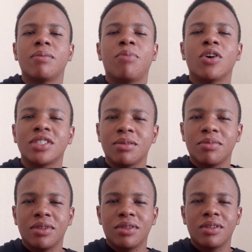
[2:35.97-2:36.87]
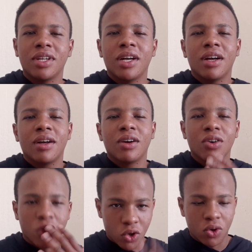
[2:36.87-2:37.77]
possible
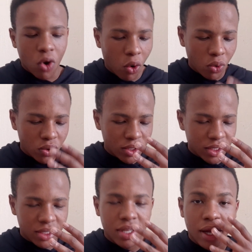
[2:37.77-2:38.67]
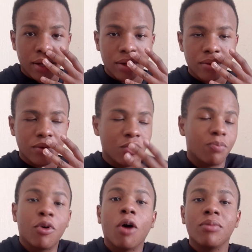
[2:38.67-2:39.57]
goals that you
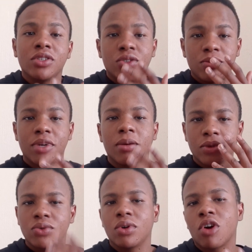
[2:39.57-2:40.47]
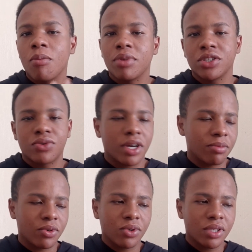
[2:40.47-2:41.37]
promised you'd be able to accomplish, right?
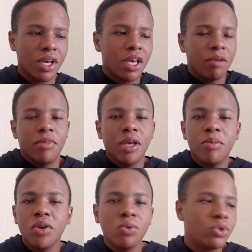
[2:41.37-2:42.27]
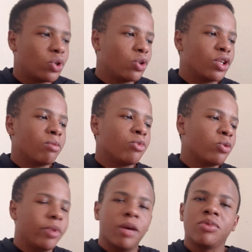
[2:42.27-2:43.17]
Because maybe you told them you'll
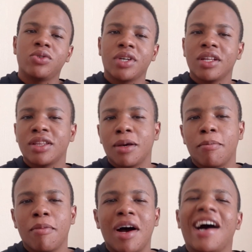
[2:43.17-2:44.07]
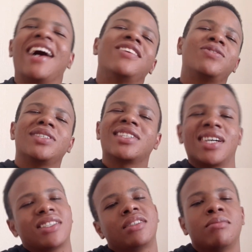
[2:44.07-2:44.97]
be able to get them 100
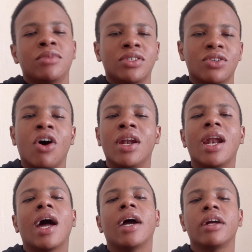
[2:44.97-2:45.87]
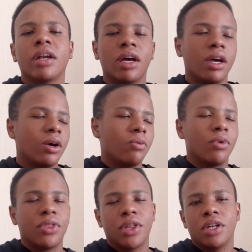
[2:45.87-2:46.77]
customers online
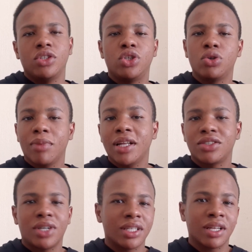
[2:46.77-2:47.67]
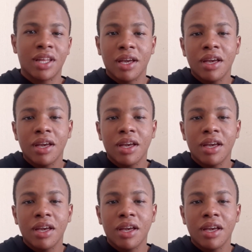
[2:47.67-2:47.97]
within 2 months, right? And